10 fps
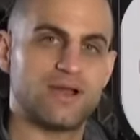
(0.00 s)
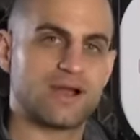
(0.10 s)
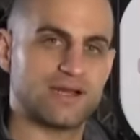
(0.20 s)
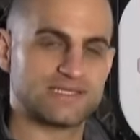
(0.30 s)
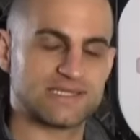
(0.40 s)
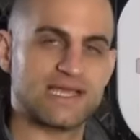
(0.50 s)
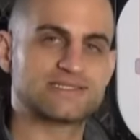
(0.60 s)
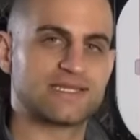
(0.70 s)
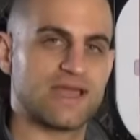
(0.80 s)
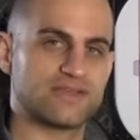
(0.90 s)
All right, his
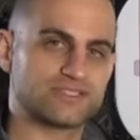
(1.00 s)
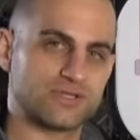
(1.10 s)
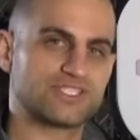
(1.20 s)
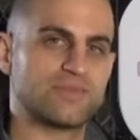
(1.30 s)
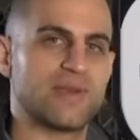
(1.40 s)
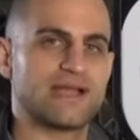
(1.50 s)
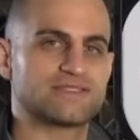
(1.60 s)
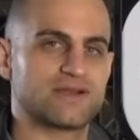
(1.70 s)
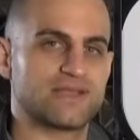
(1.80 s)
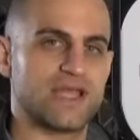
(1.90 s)
legs together, so his shin
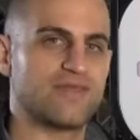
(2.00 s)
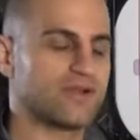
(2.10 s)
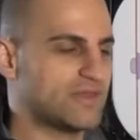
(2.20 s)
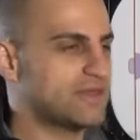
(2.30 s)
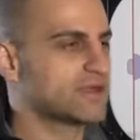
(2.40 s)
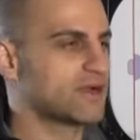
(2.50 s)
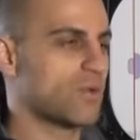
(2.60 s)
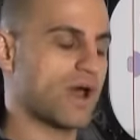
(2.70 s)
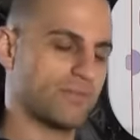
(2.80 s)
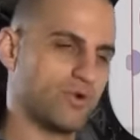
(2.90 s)
pads are together, and then you're going to
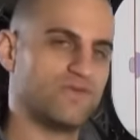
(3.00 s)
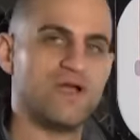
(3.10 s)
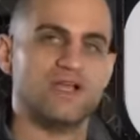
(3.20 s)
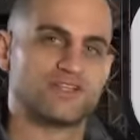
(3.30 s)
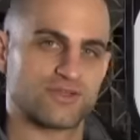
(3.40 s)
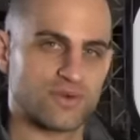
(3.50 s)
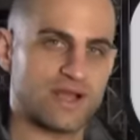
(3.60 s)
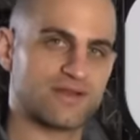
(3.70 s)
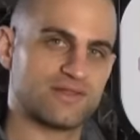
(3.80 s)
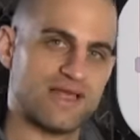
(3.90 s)
want to move to the
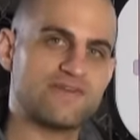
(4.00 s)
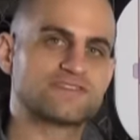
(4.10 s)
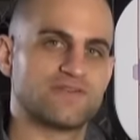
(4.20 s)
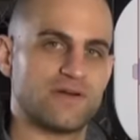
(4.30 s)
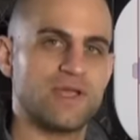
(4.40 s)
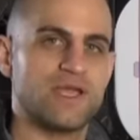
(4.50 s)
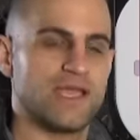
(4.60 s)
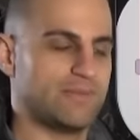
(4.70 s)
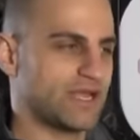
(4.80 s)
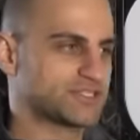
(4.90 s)
right or the left of them
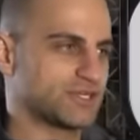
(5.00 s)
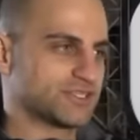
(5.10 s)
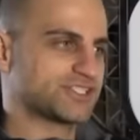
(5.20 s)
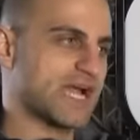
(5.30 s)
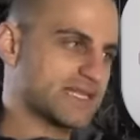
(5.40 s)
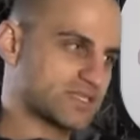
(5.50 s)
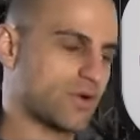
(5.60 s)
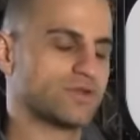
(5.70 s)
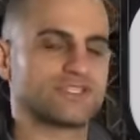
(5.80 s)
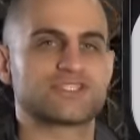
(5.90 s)
and make sure your shot's
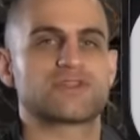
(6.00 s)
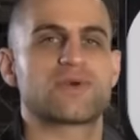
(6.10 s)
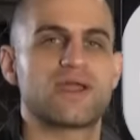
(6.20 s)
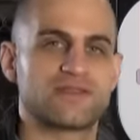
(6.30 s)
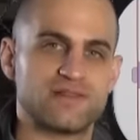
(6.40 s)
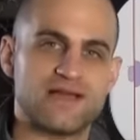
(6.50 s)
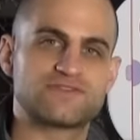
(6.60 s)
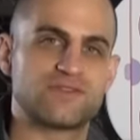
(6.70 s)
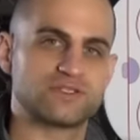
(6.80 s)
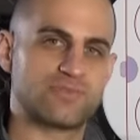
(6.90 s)
going just to the right or the
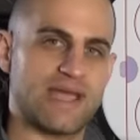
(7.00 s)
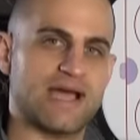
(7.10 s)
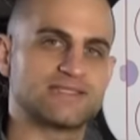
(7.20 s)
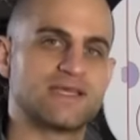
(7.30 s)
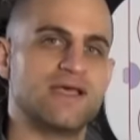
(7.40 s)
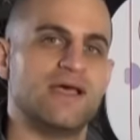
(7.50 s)
left of those pads.